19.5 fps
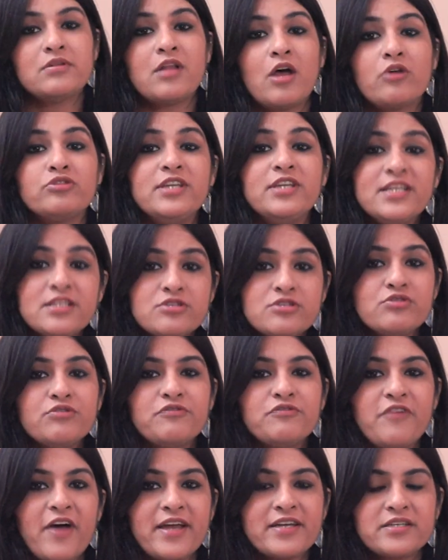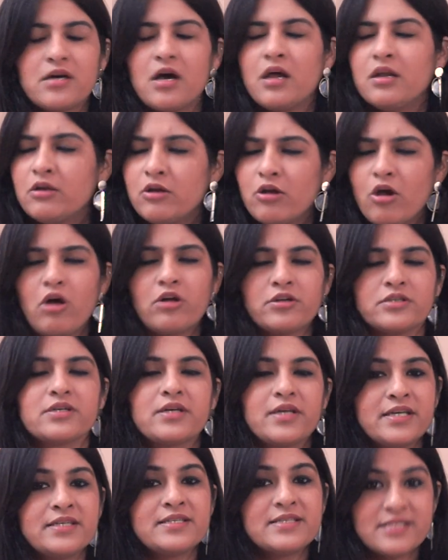Now, these two fight a lot
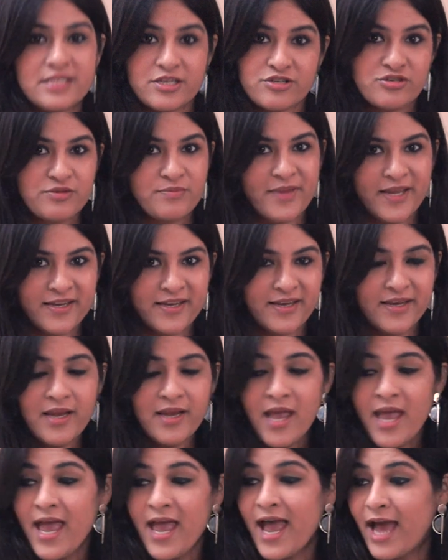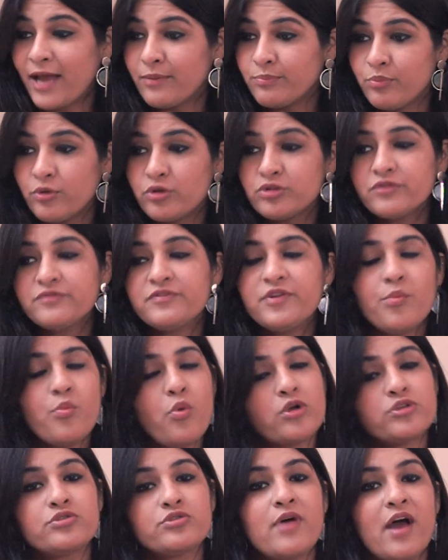in decision making, and both of them
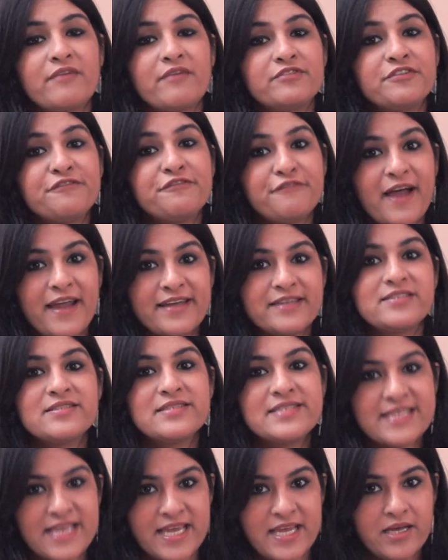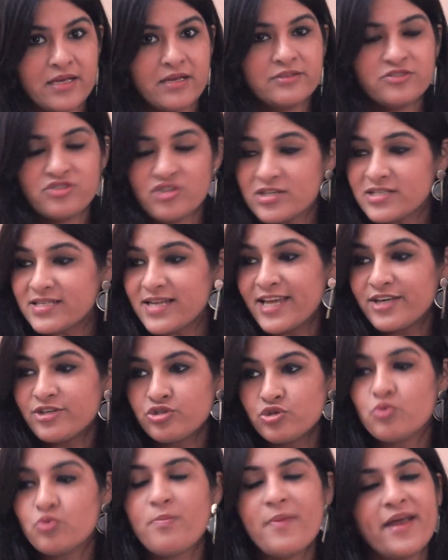want to have the final say, just like
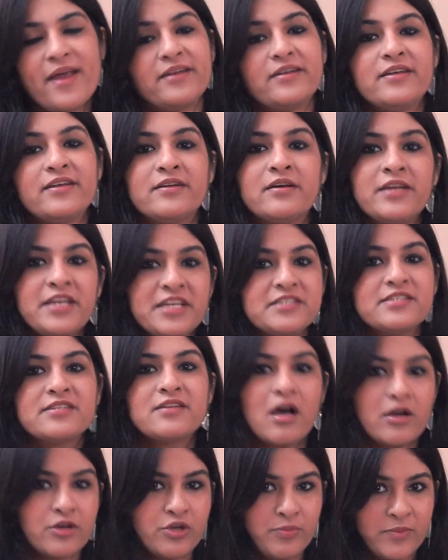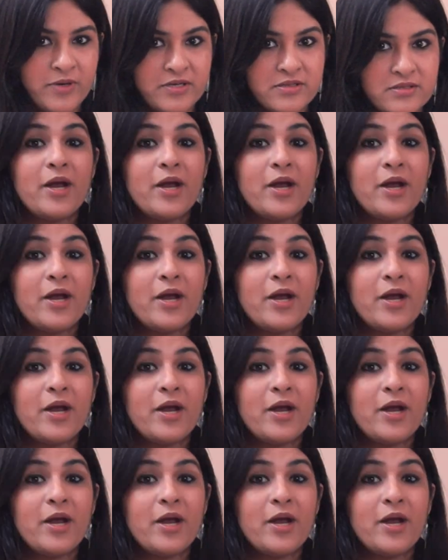two men in a heated argument.